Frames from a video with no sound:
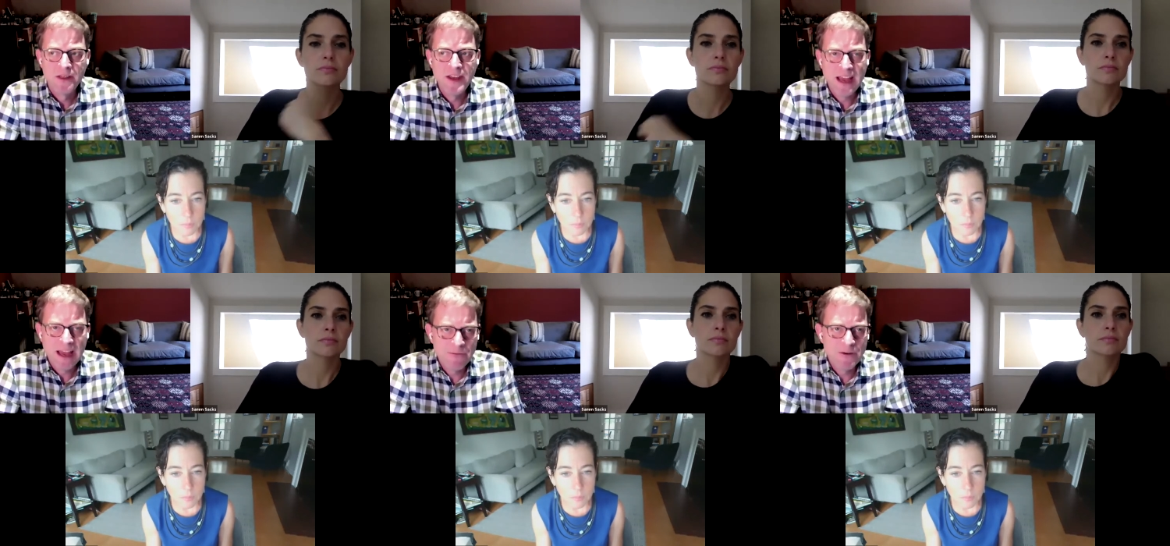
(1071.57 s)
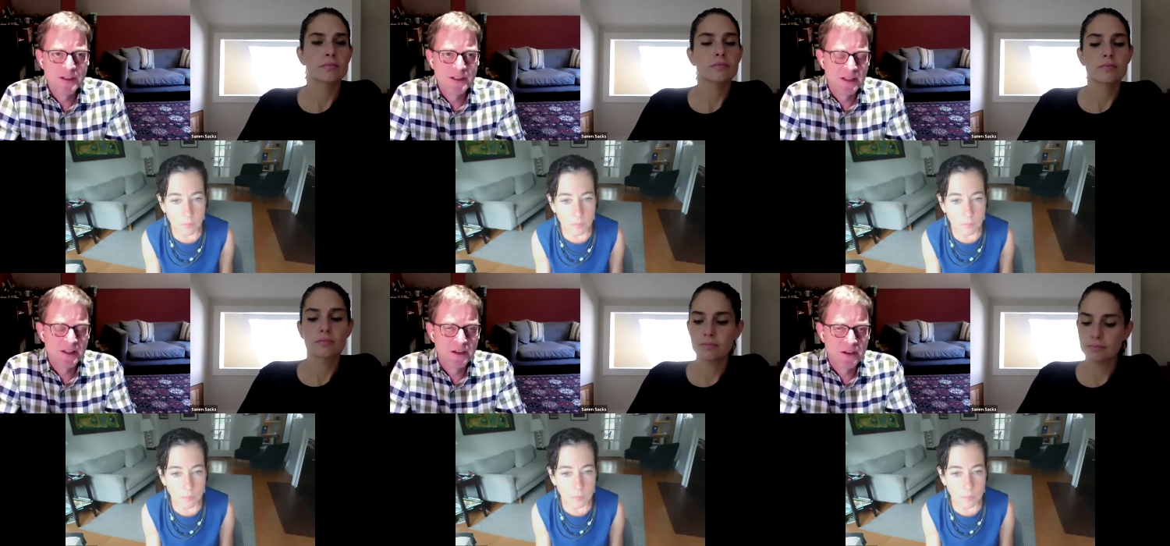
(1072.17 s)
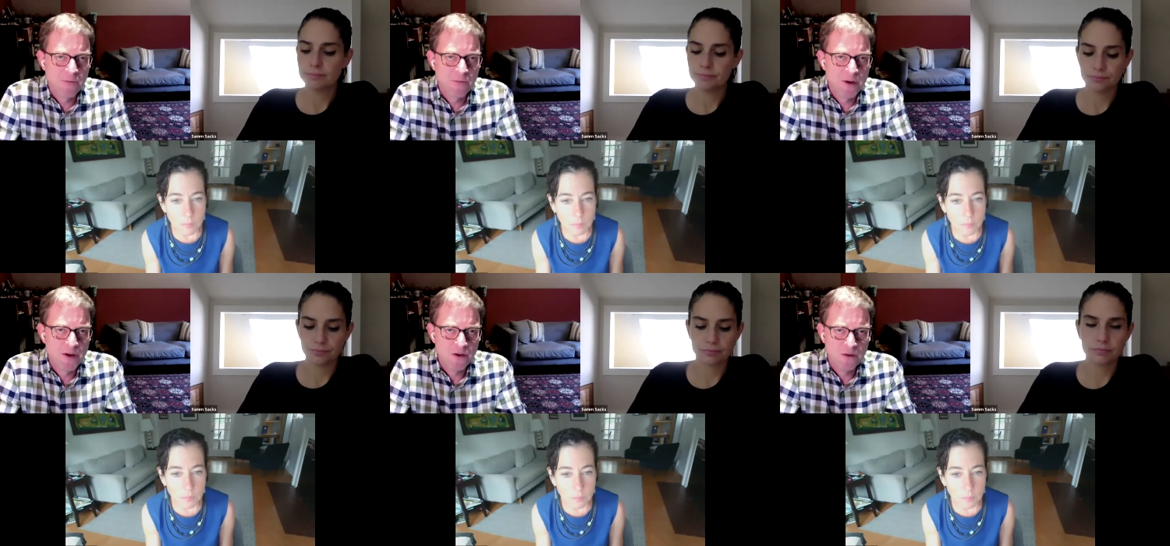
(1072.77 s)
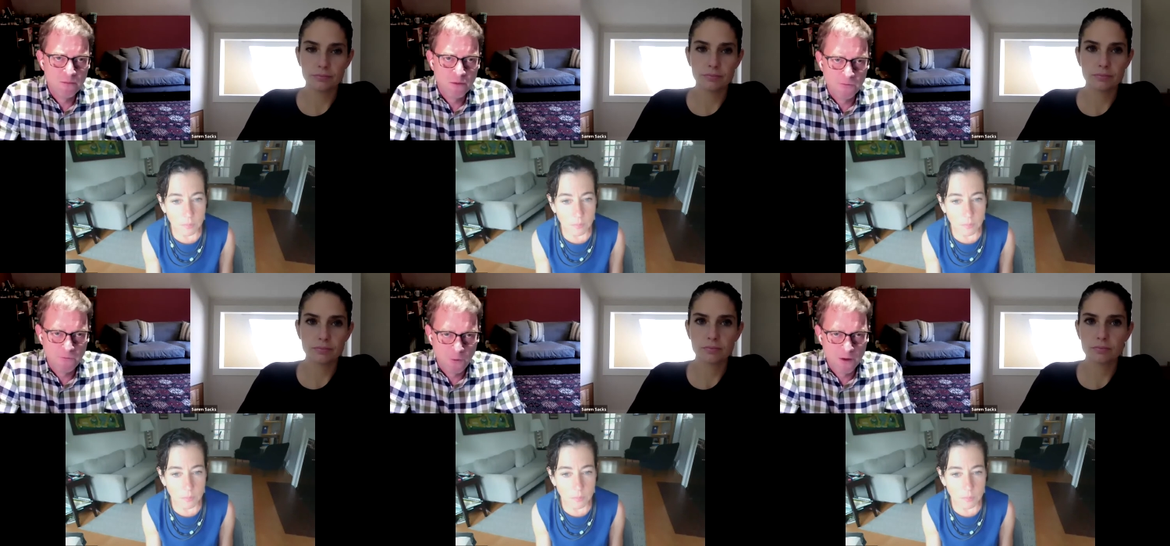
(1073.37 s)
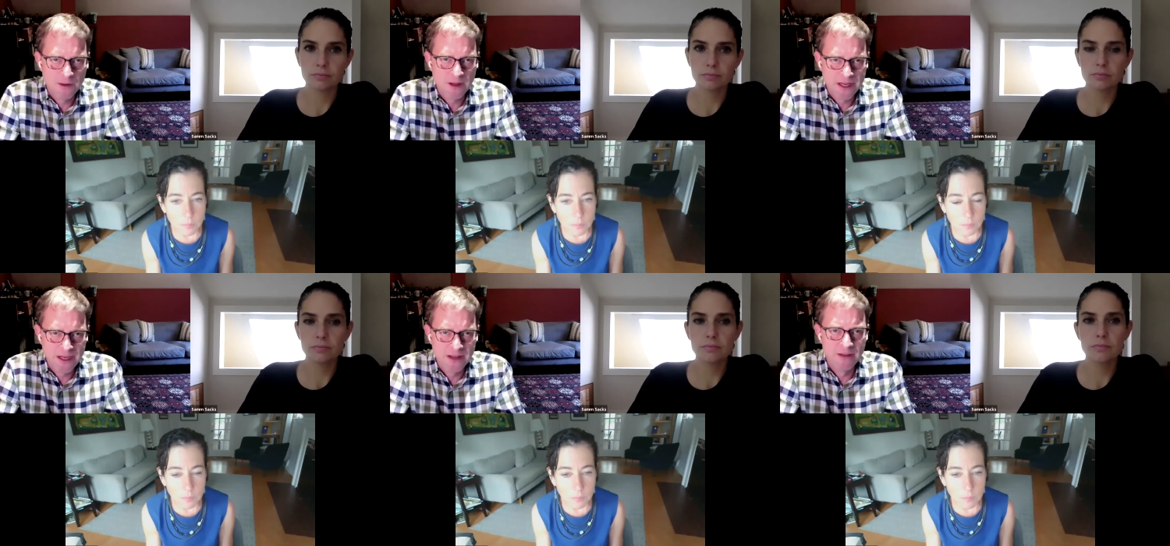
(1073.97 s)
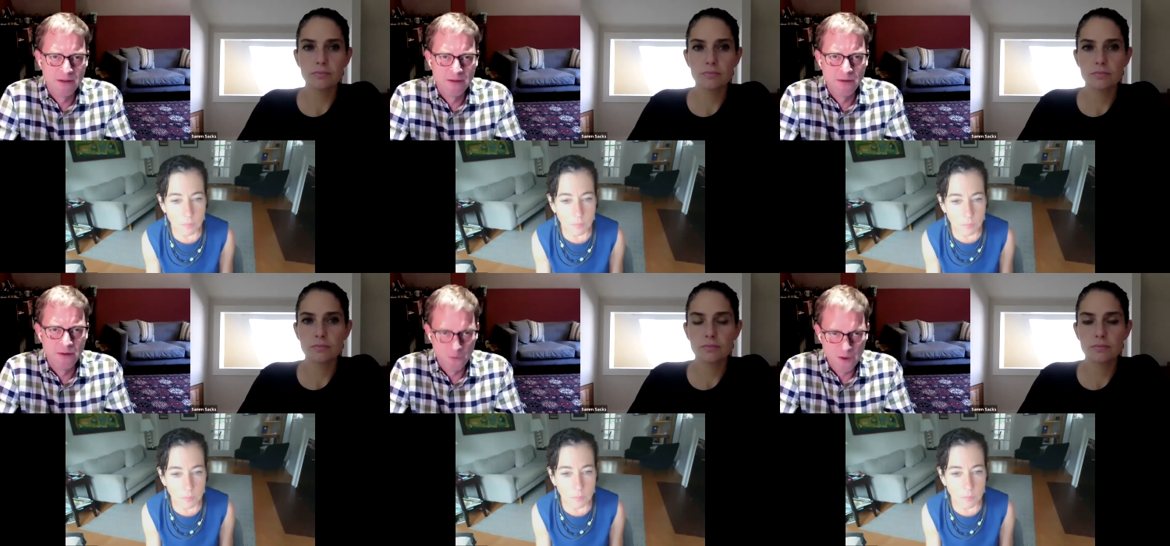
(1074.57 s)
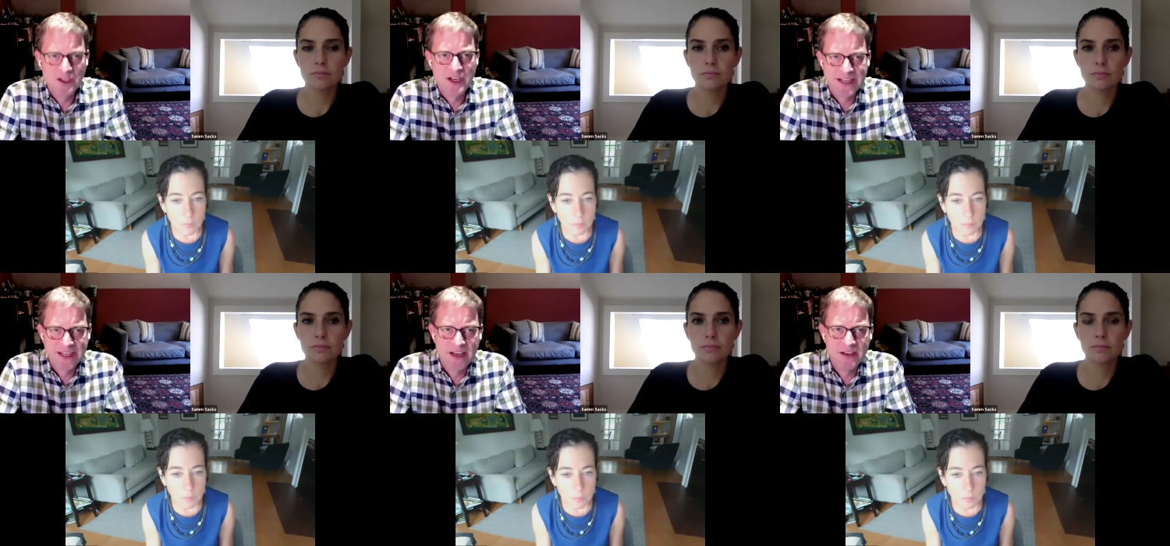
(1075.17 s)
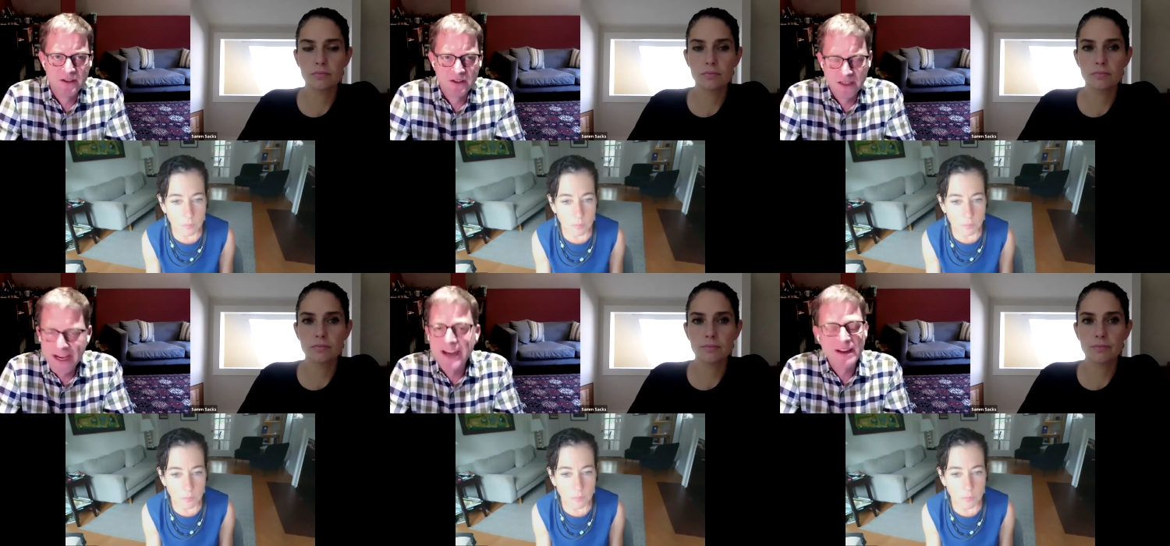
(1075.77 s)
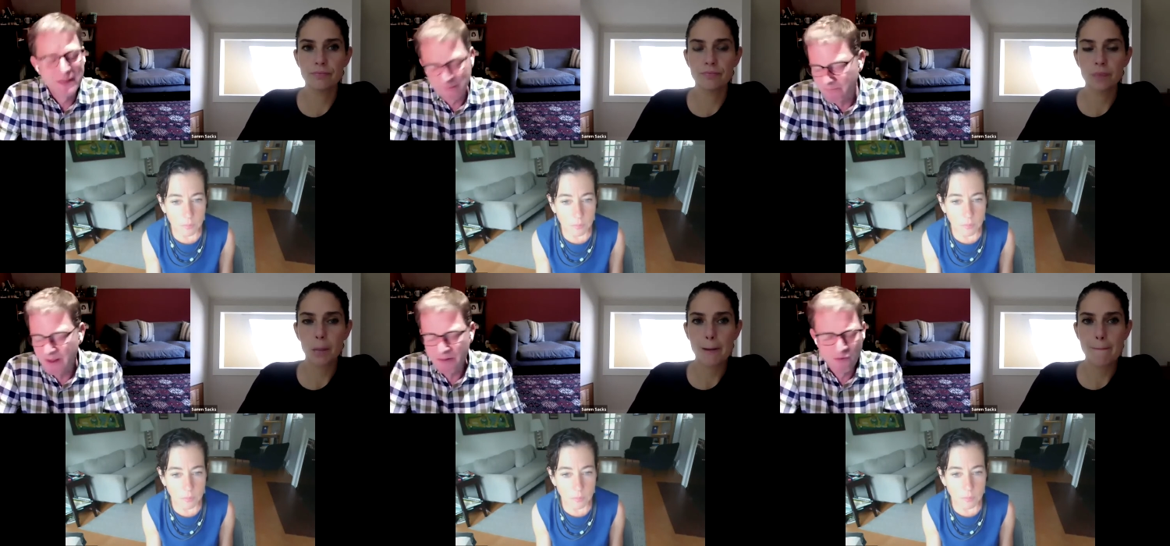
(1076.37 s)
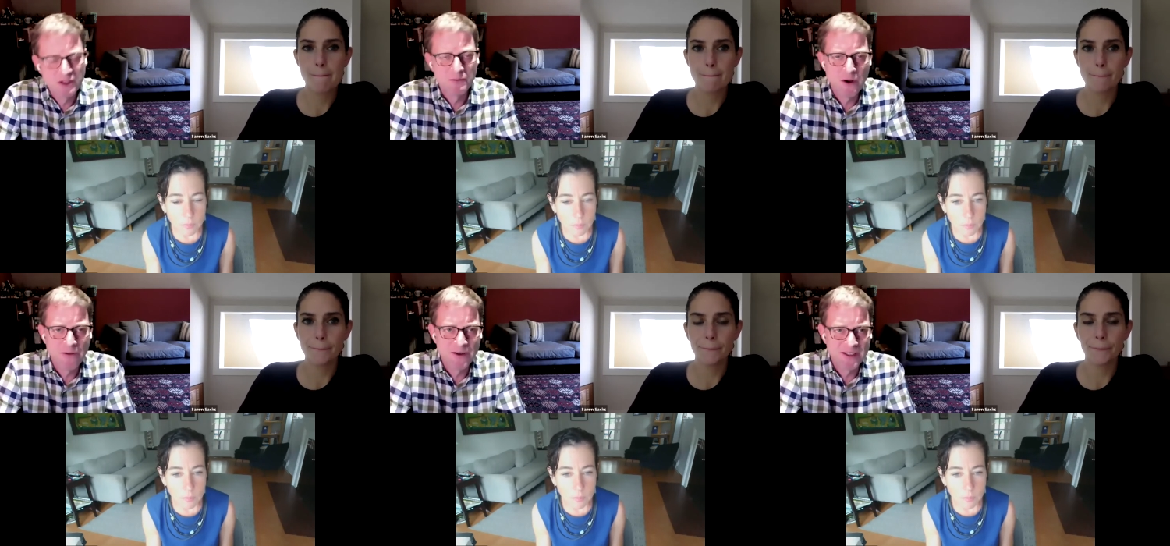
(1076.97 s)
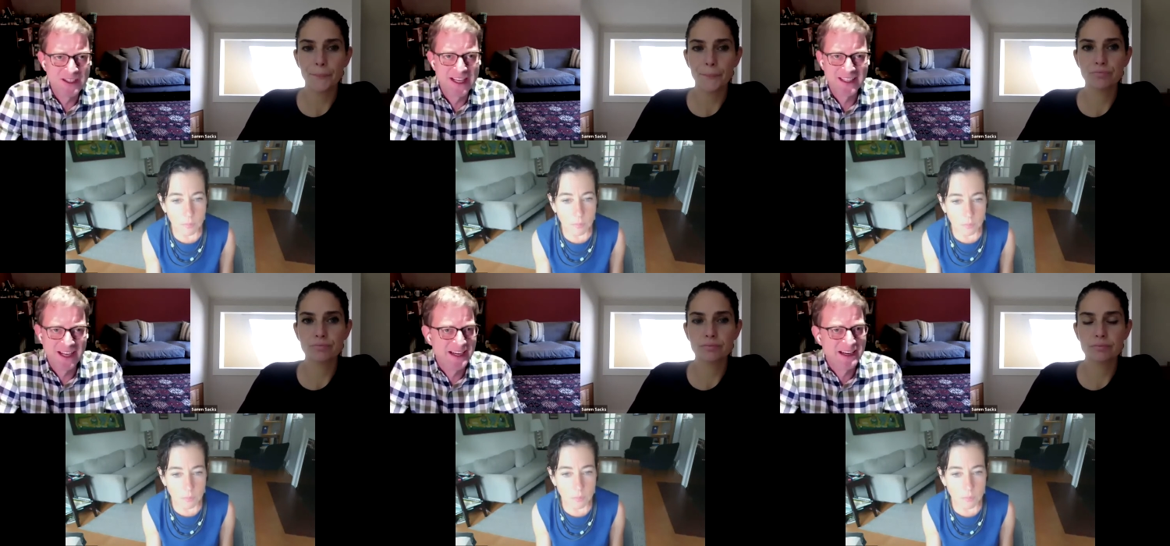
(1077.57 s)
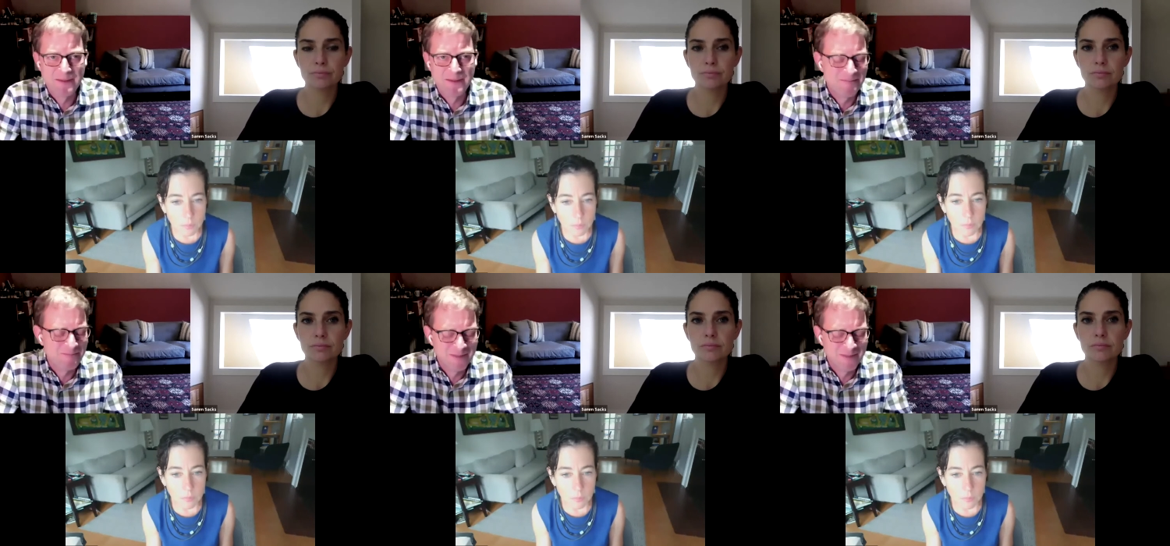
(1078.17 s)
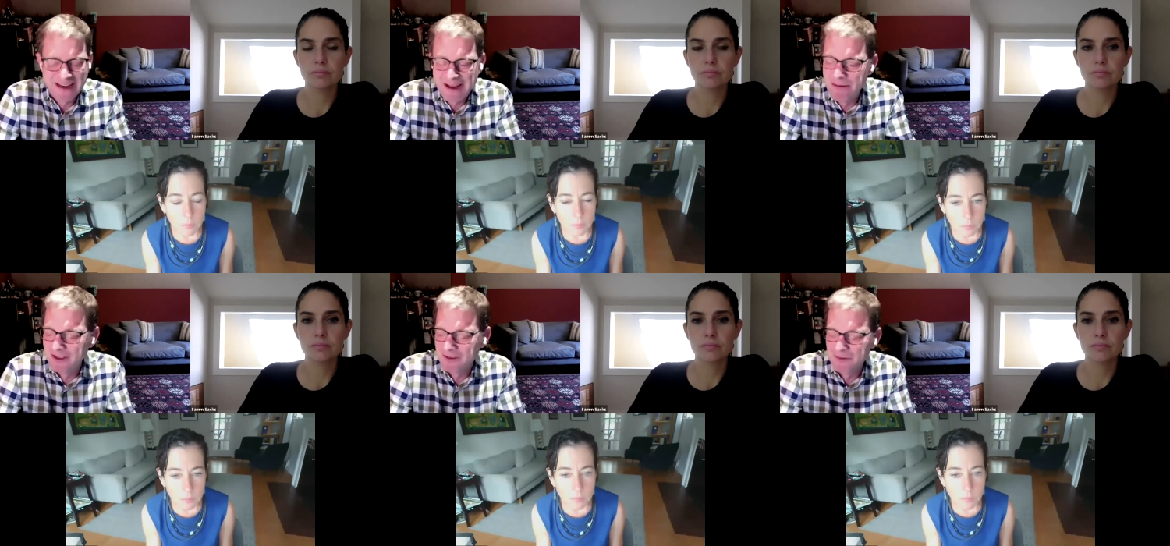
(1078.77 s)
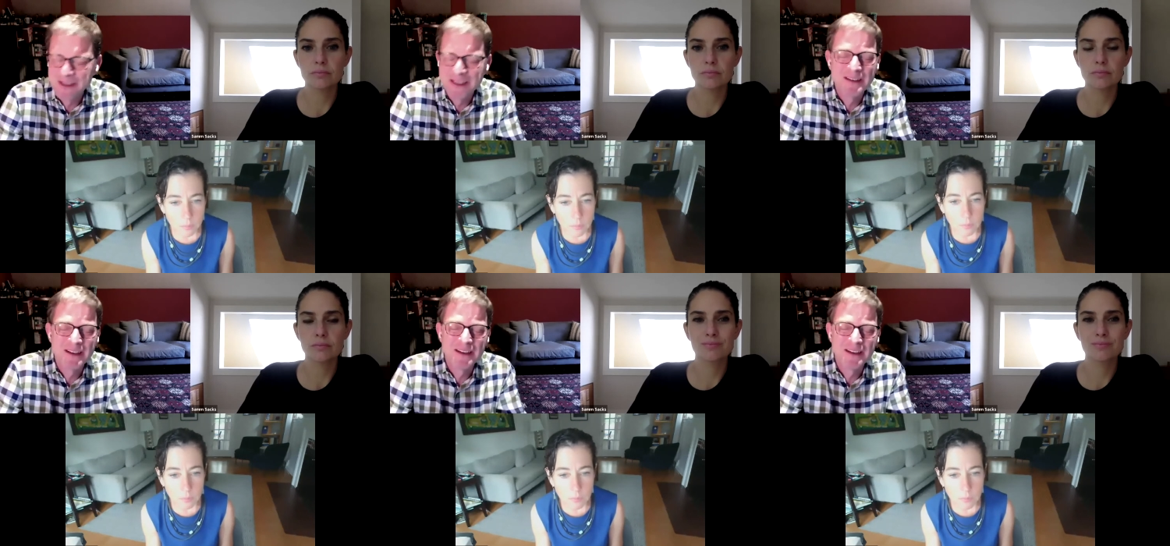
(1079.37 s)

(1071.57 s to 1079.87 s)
Speaker 1: the evidence that the government put forth in the WeChat case today, and they, they threw some new evidence in last night, and I'm not yet able to really to